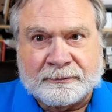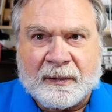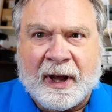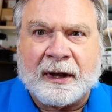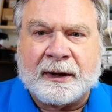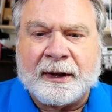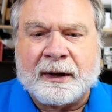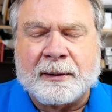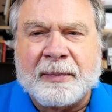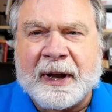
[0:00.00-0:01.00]
And
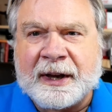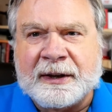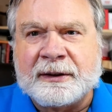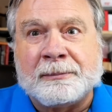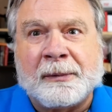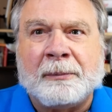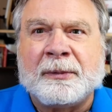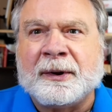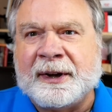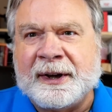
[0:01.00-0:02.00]
the companion to
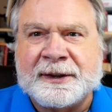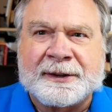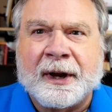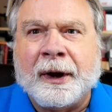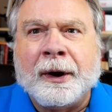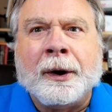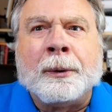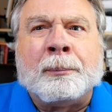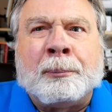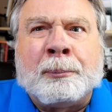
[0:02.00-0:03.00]
Mumble is
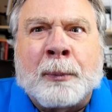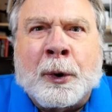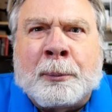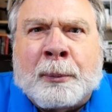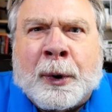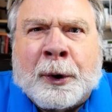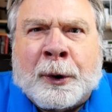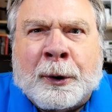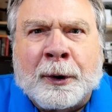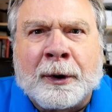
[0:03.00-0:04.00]

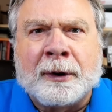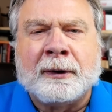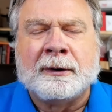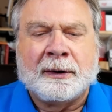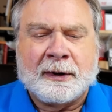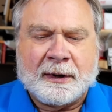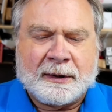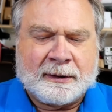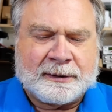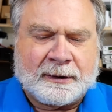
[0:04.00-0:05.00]
Murmur.
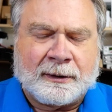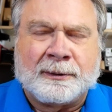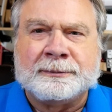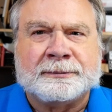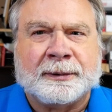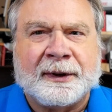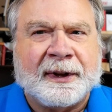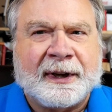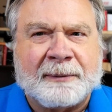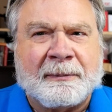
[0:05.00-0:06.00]
So where
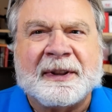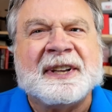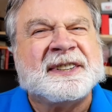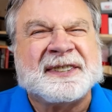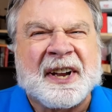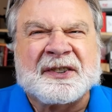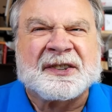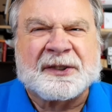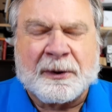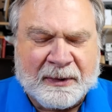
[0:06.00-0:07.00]
they come, this
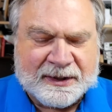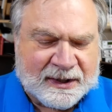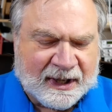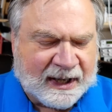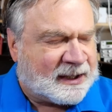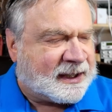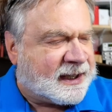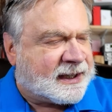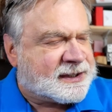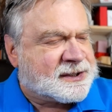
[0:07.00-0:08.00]
sounds so much like
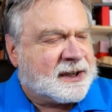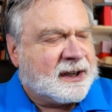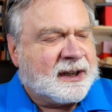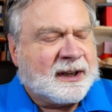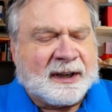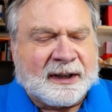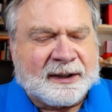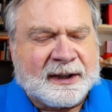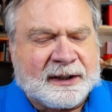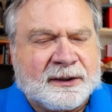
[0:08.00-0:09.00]
Linux.
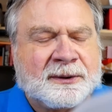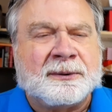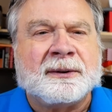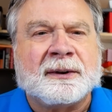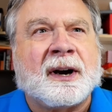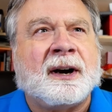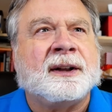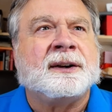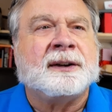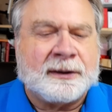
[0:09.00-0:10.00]
They do
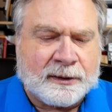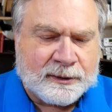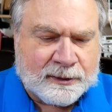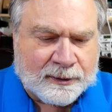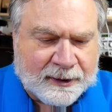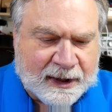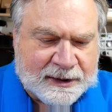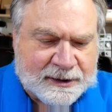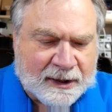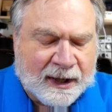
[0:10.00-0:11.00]
odd and unusual
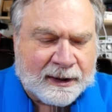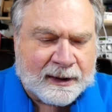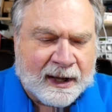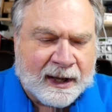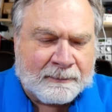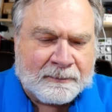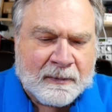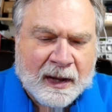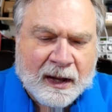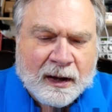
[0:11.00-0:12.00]
things like that.
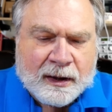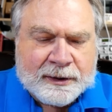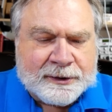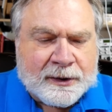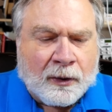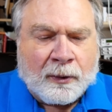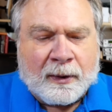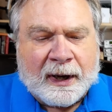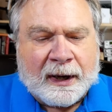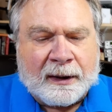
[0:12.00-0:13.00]
So